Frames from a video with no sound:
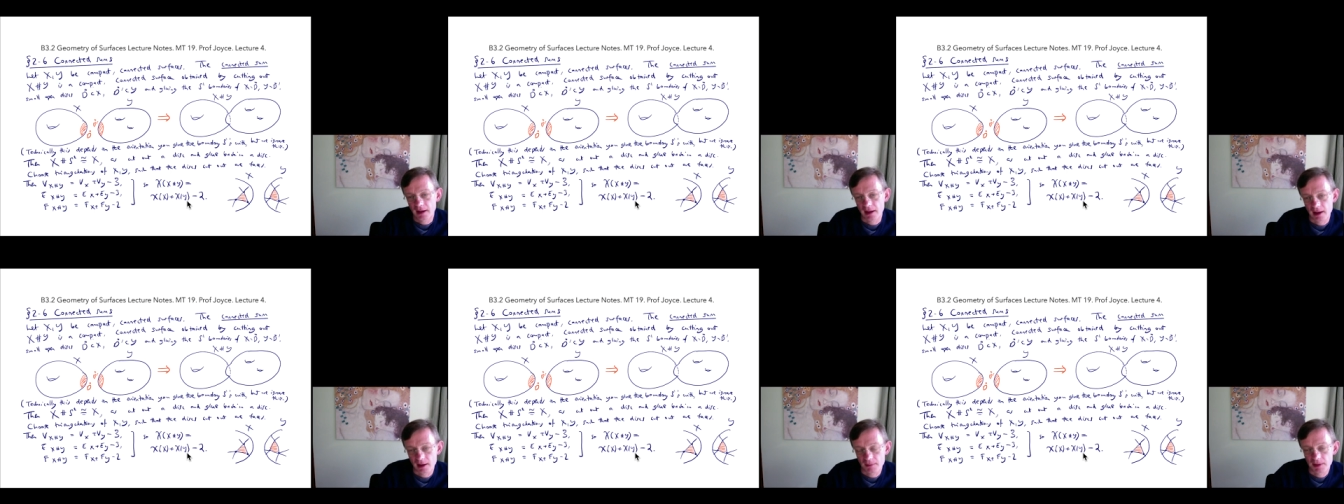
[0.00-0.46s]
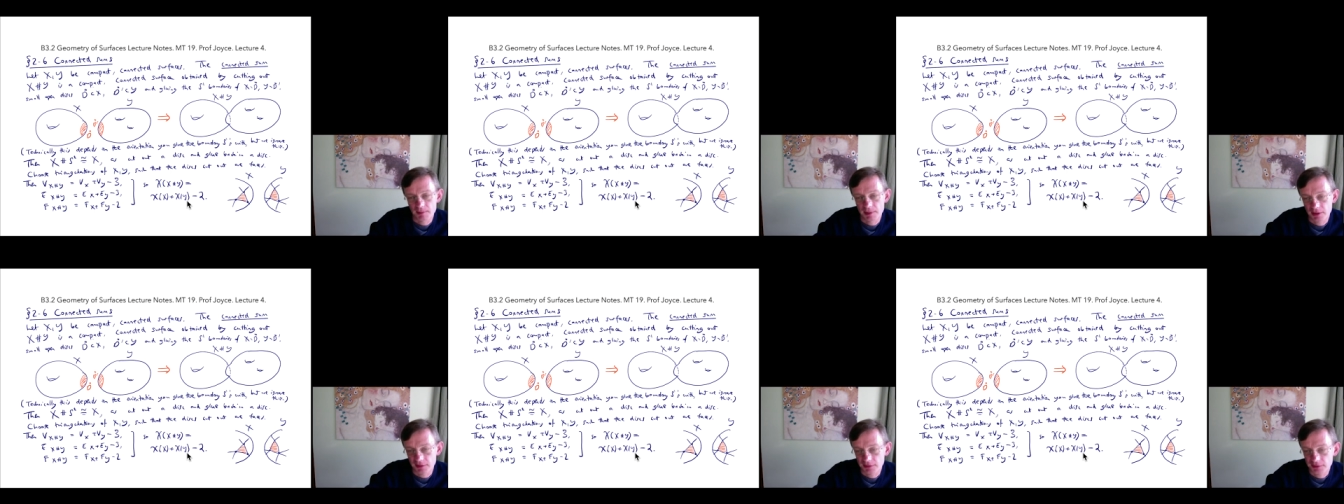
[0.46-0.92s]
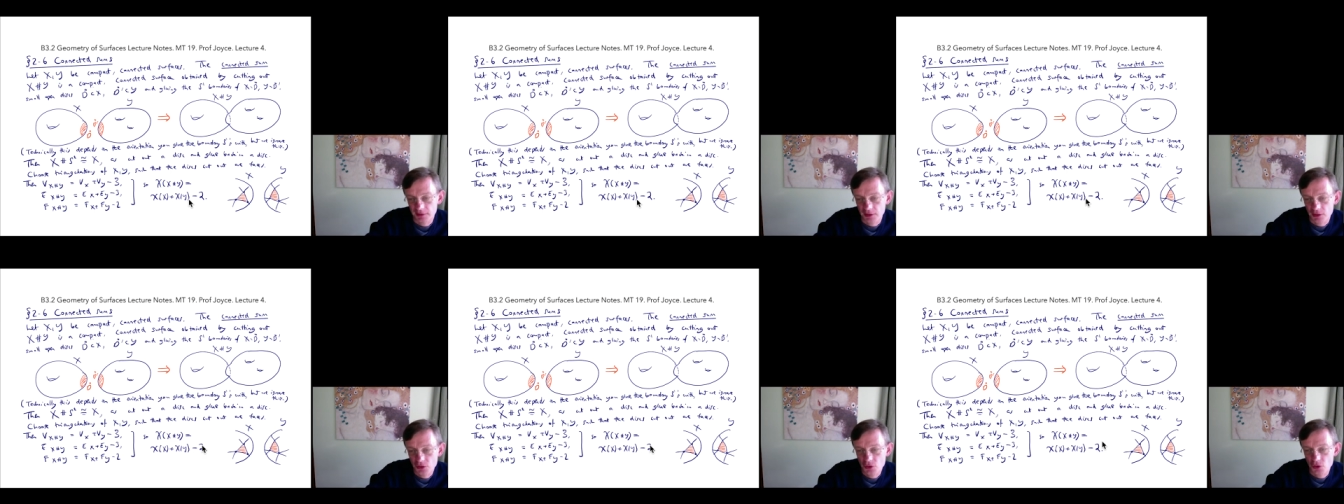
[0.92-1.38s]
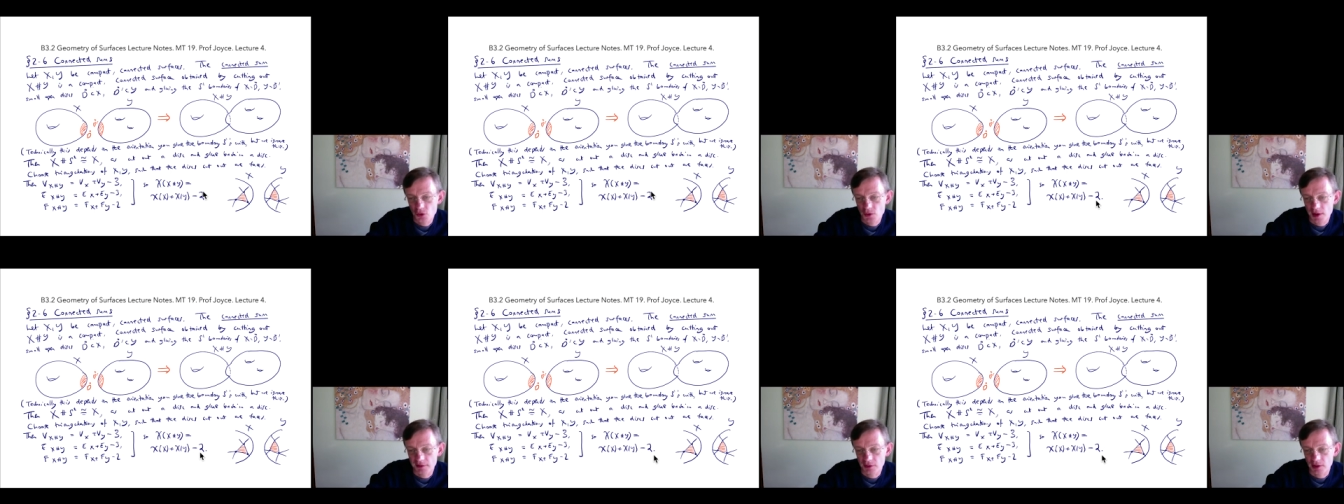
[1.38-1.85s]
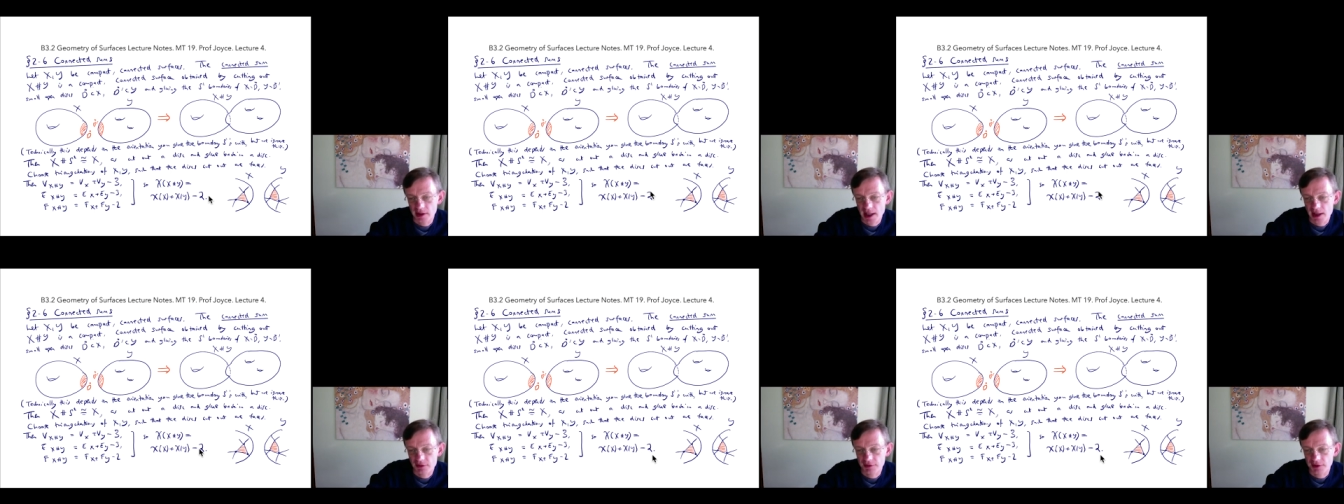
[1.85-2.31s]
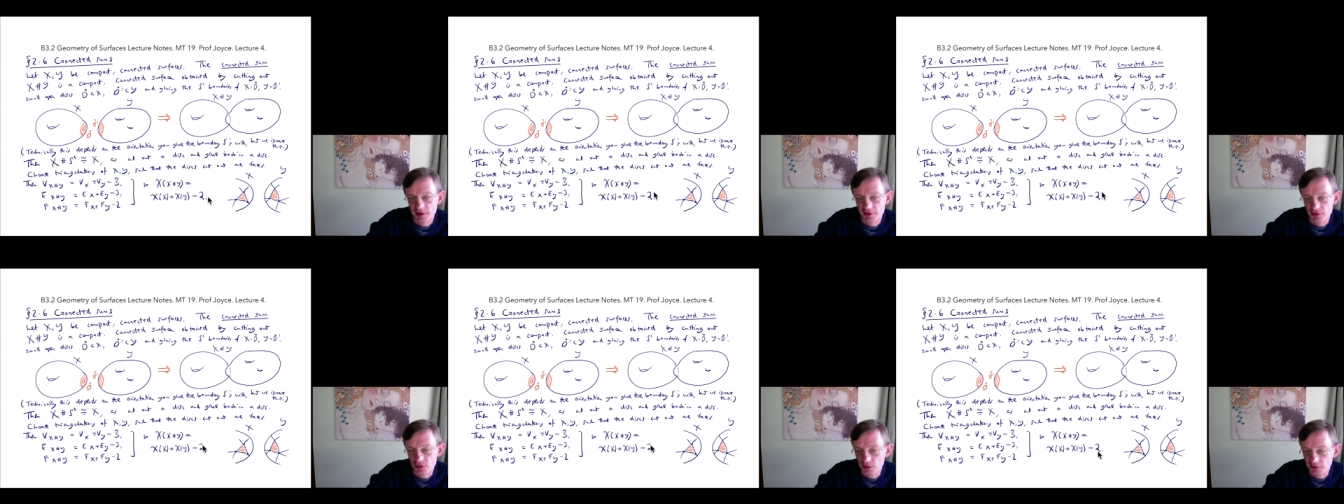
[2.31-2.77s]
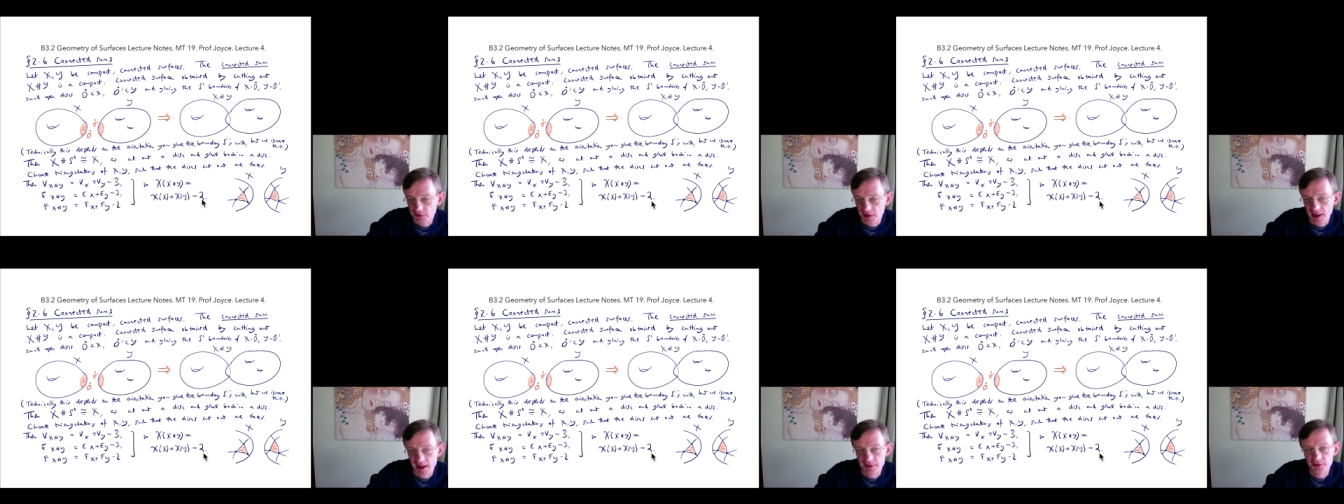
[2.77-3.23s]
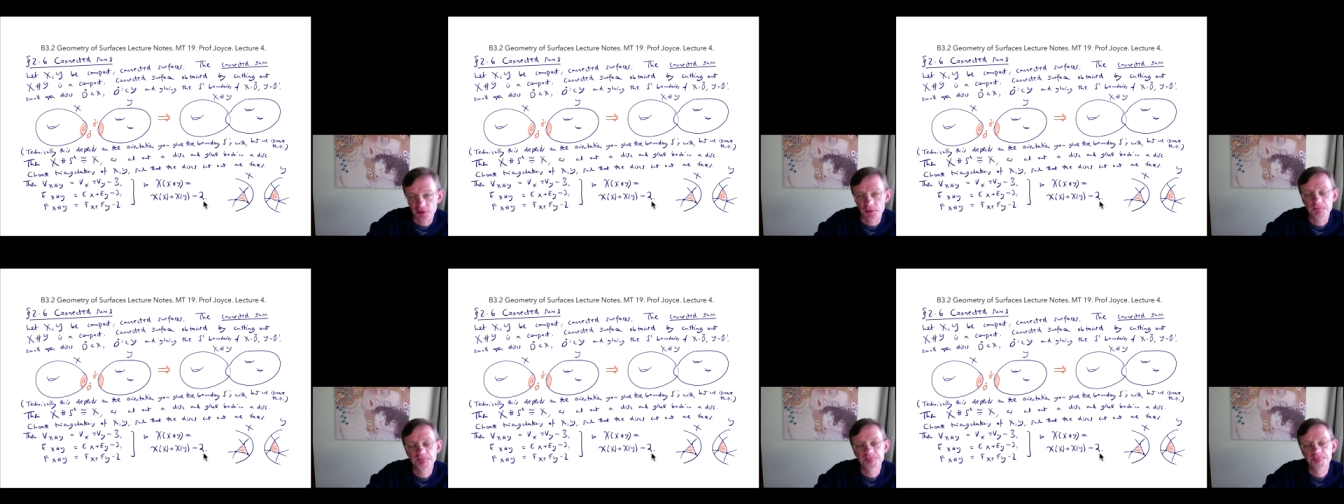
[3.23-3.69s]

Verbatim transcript: Um, because two is Euler characteristic of the two-sphere S two.